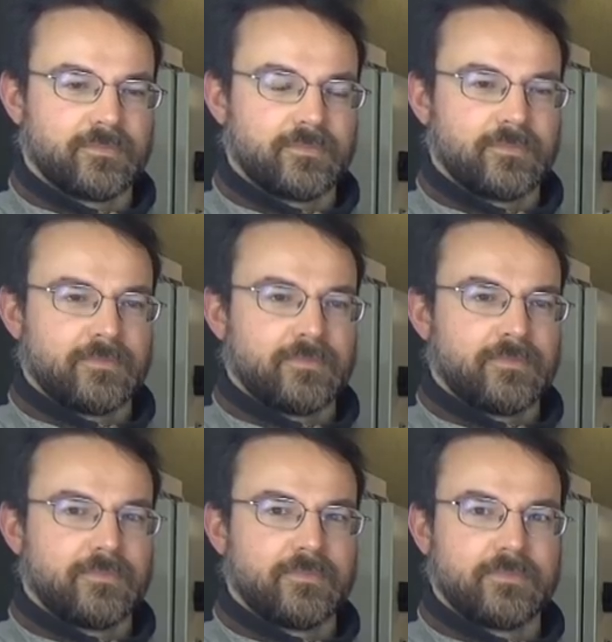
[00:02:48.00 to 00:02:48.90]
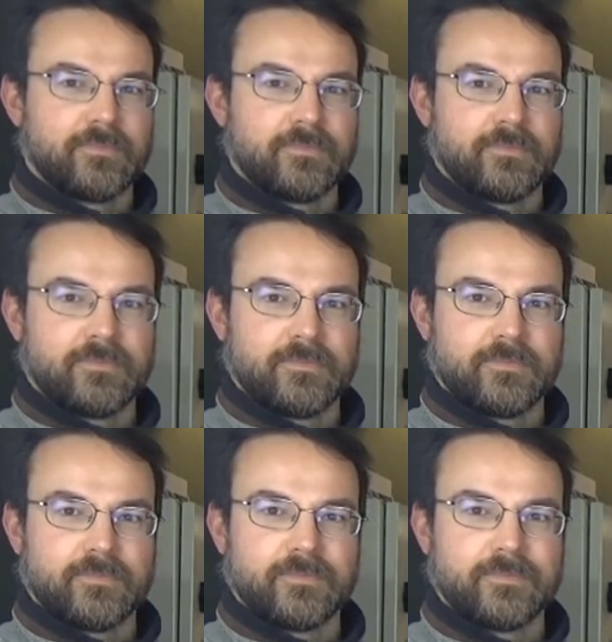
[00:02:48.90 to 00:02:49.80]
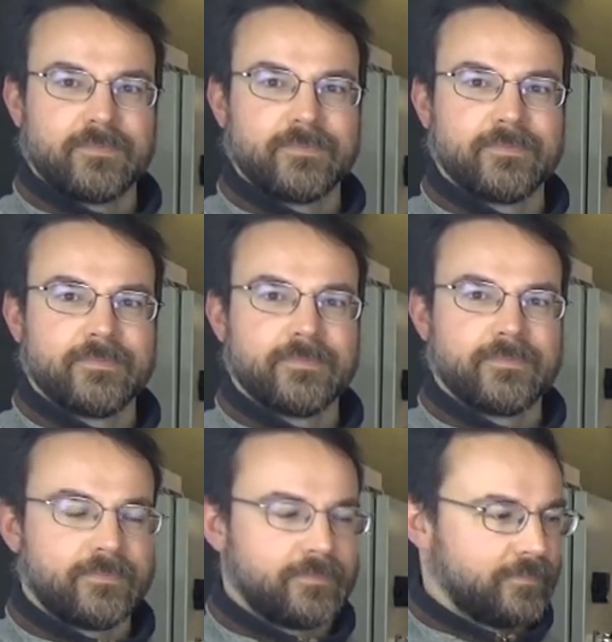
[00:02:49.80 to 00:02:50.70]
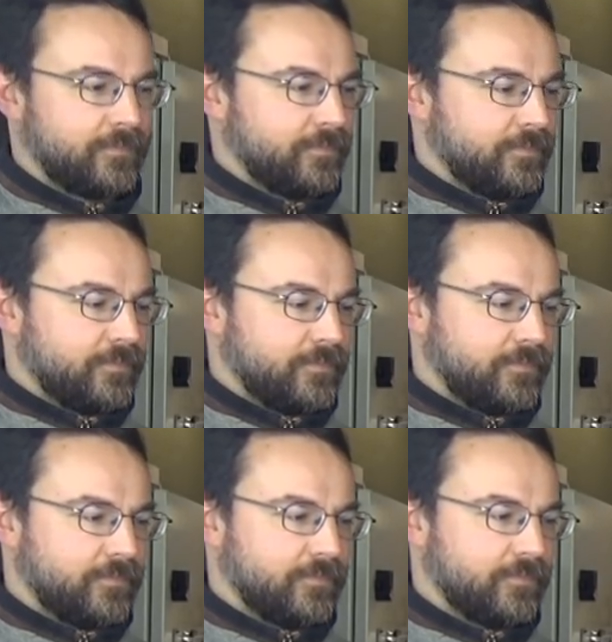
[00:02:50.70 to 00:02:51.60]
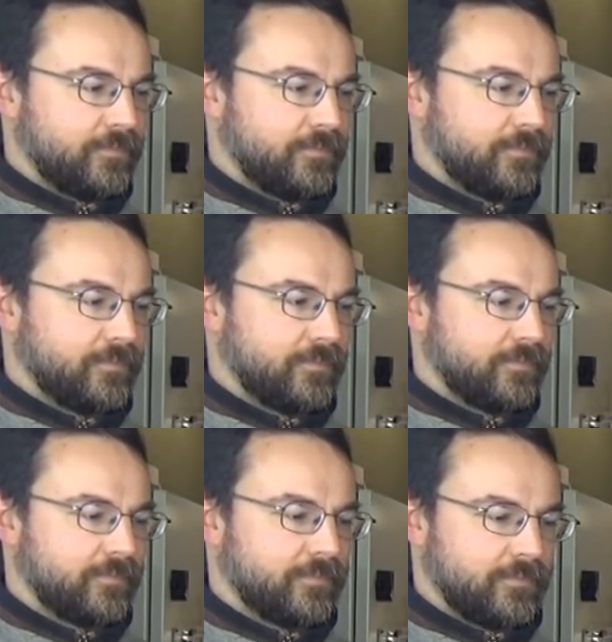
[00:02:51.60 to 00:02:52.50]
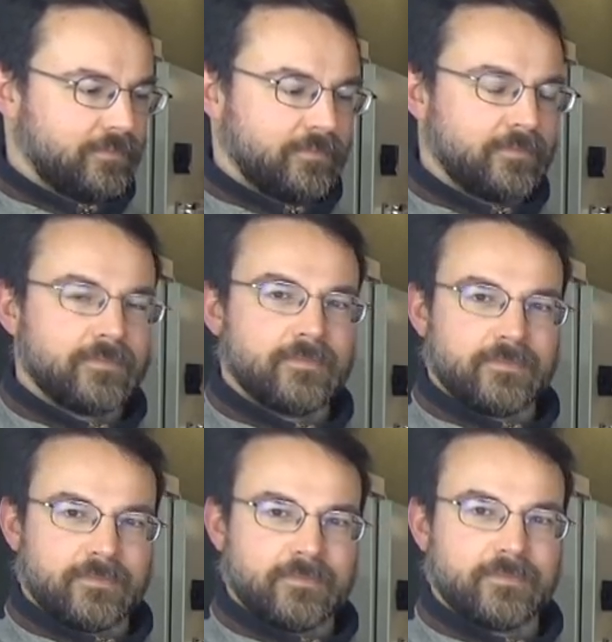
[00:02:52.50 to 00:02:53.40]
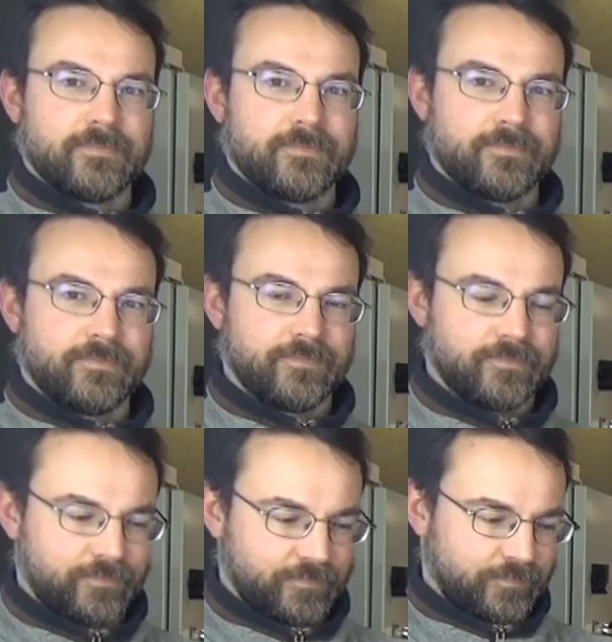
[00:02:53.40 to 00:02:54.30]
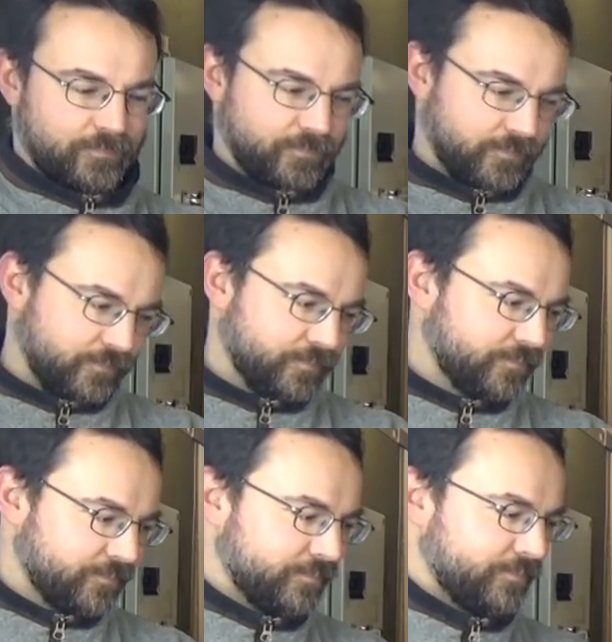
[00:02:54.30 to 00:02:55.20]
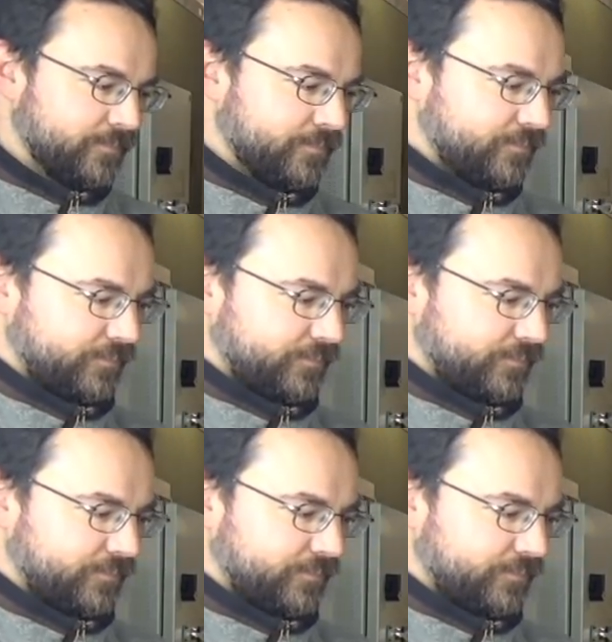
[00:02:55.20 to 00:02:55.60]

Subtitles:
[no speech]